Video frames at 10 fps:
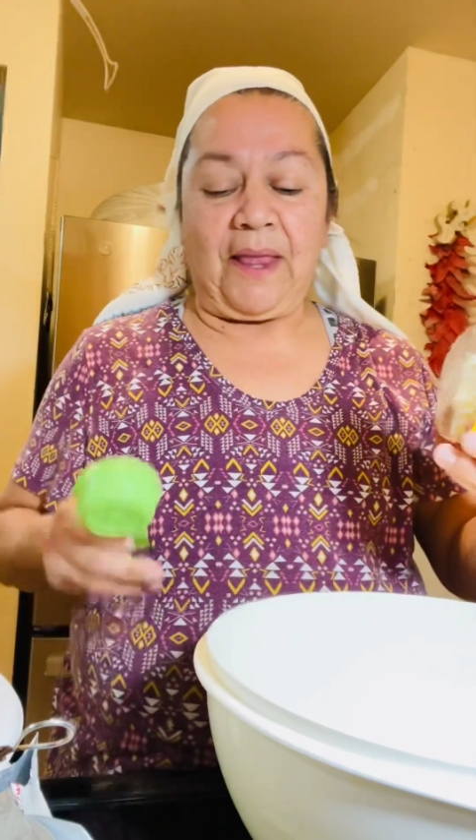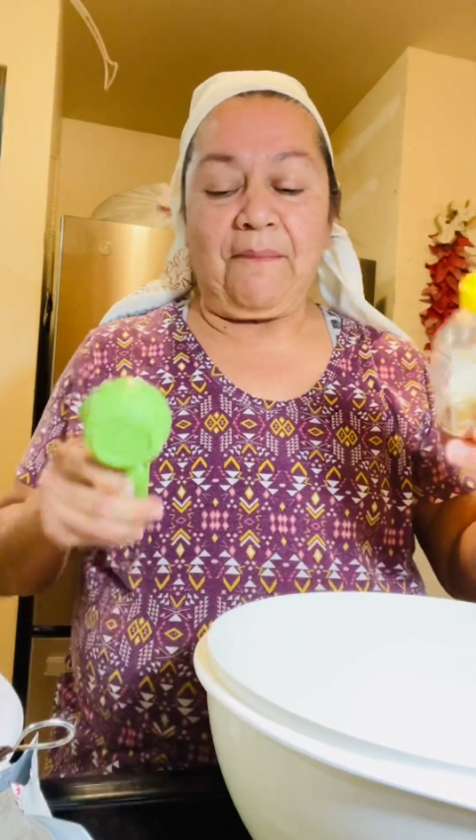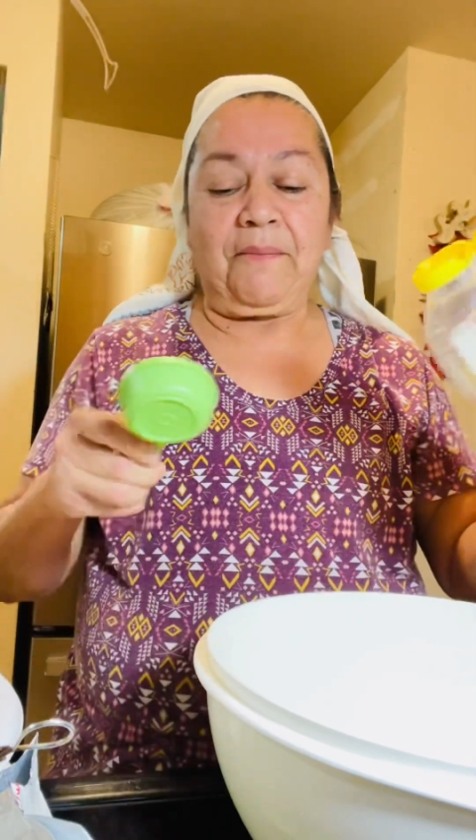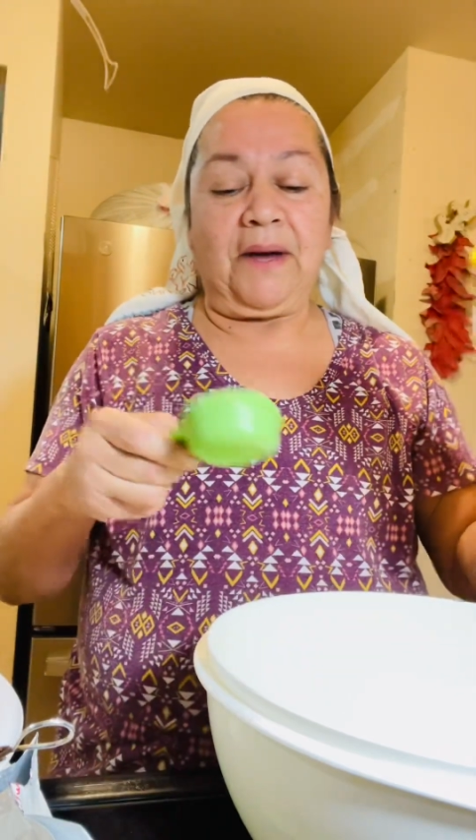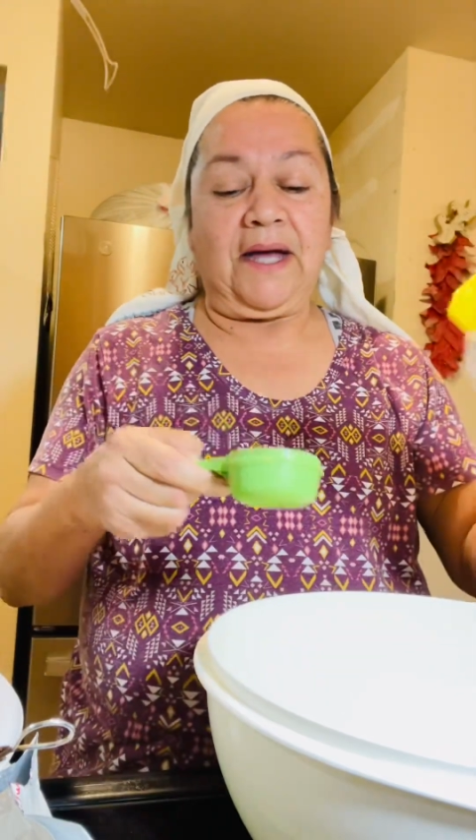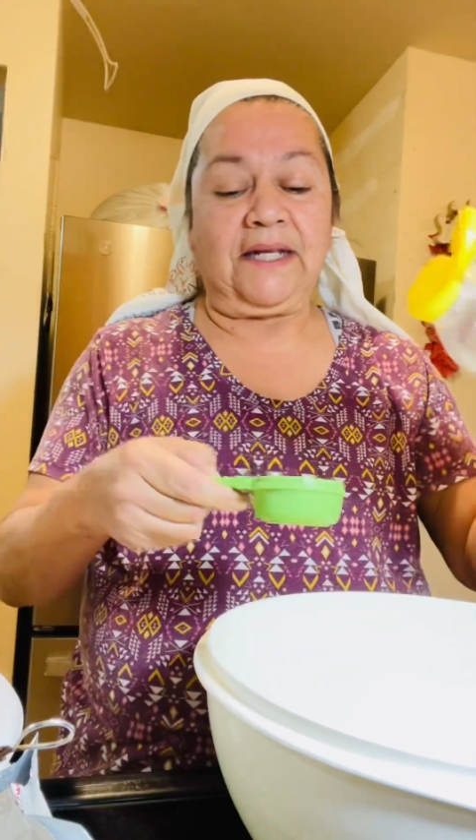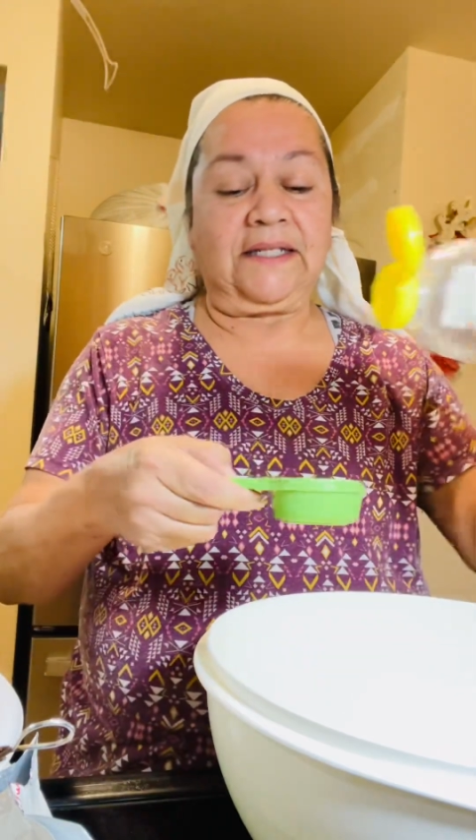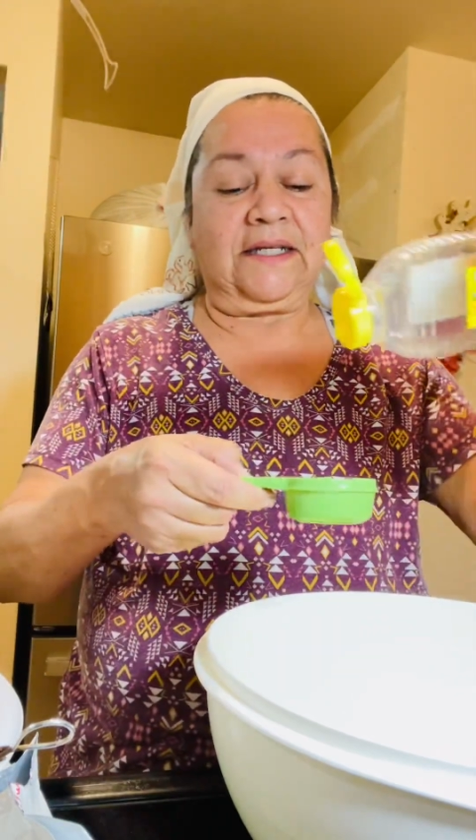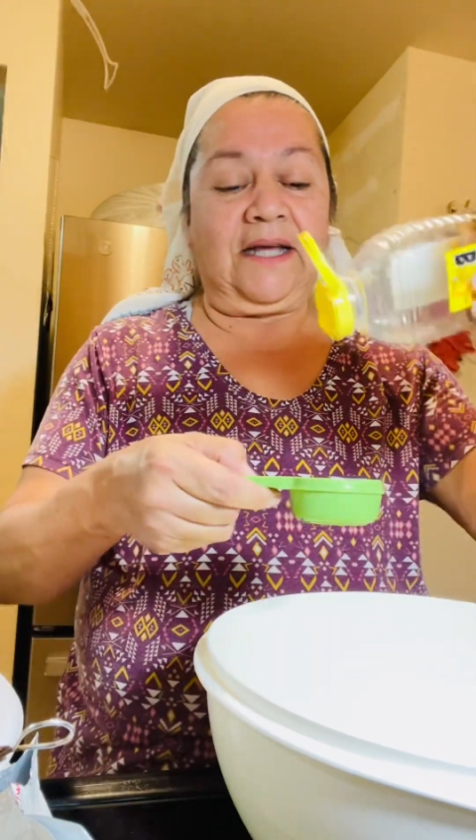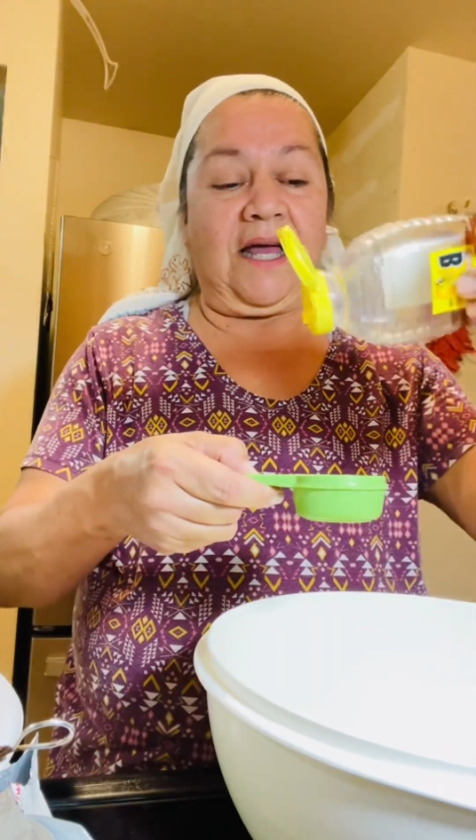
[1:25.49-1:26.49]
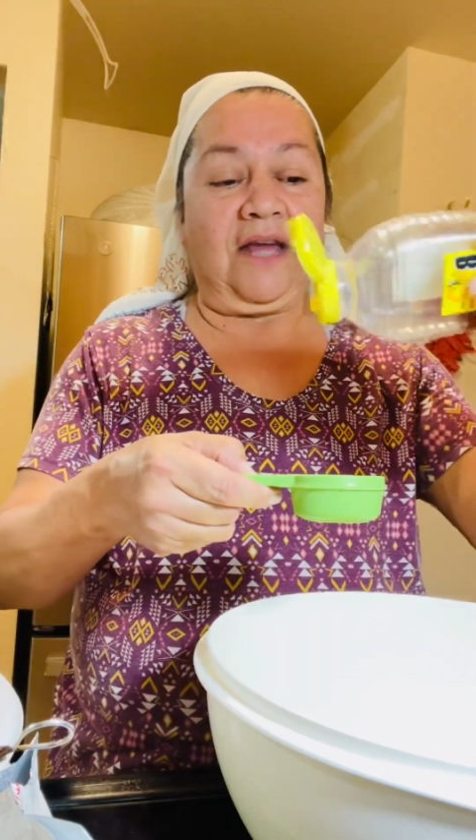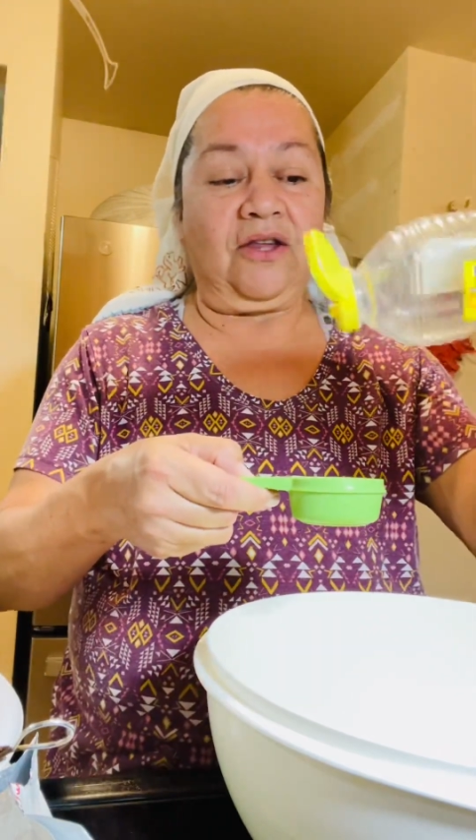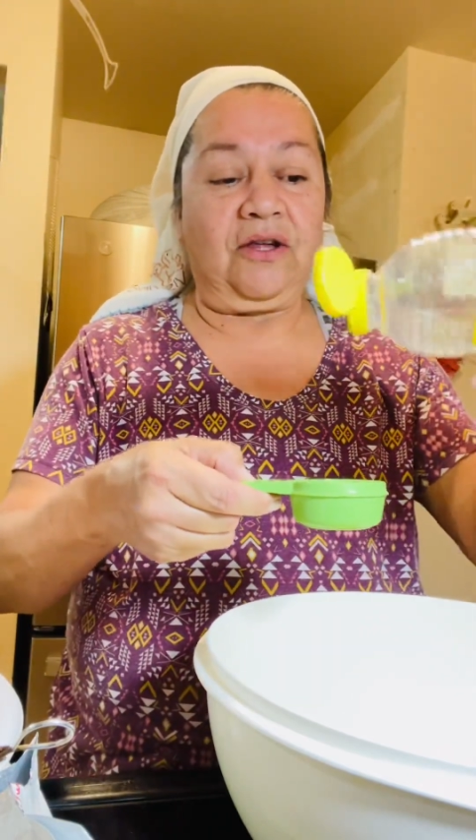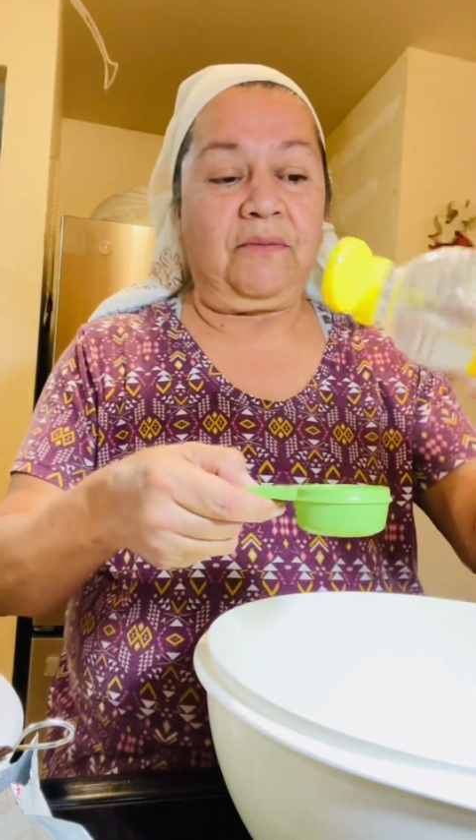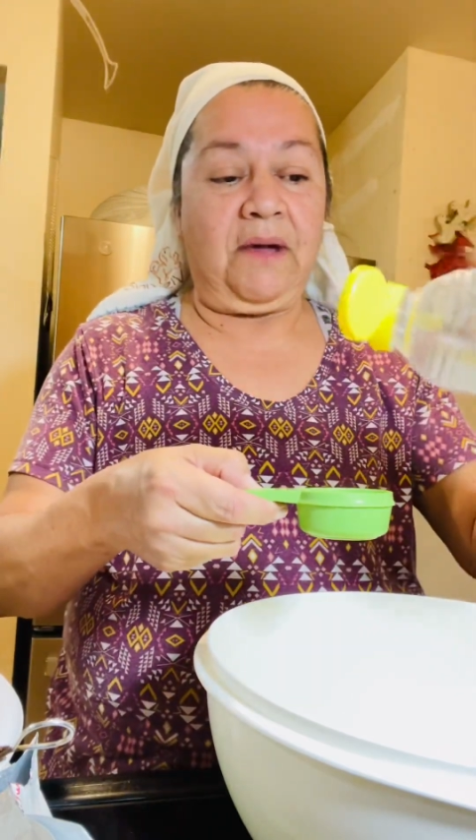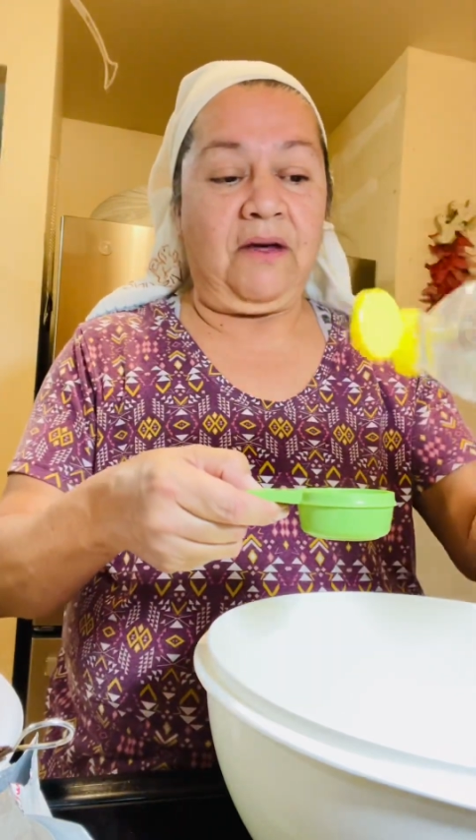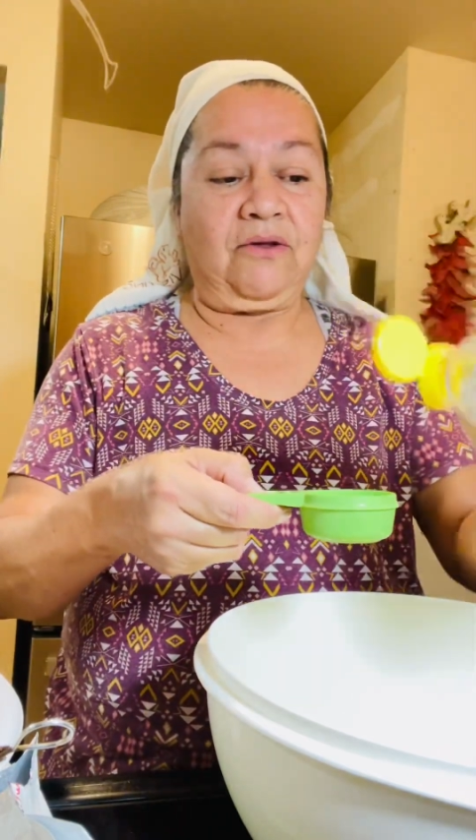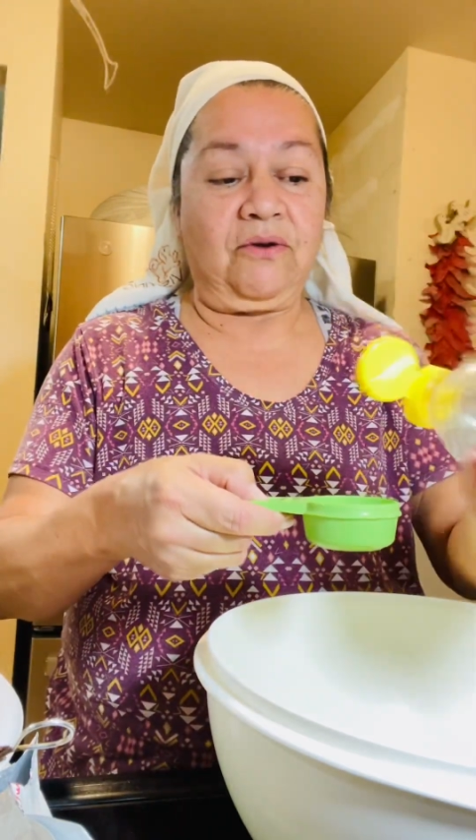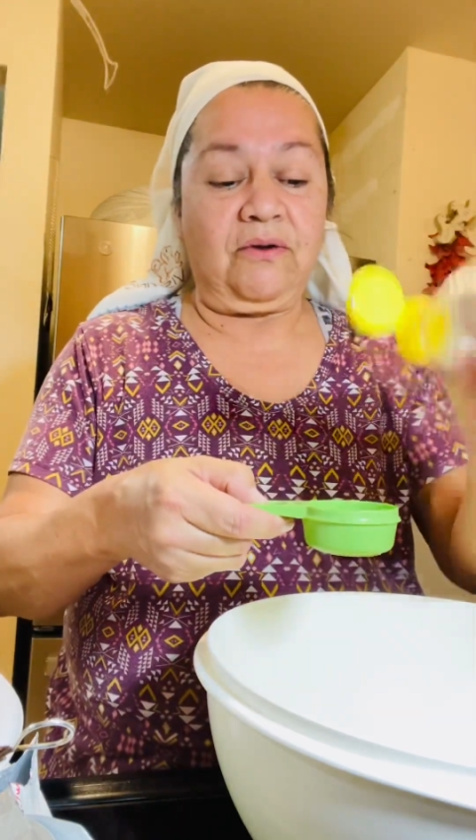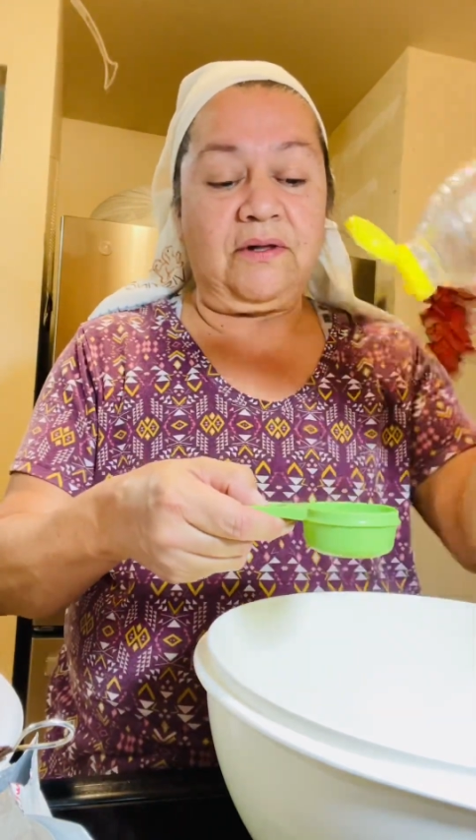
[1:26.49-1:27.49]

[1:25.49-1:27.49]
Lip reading: but I should measure,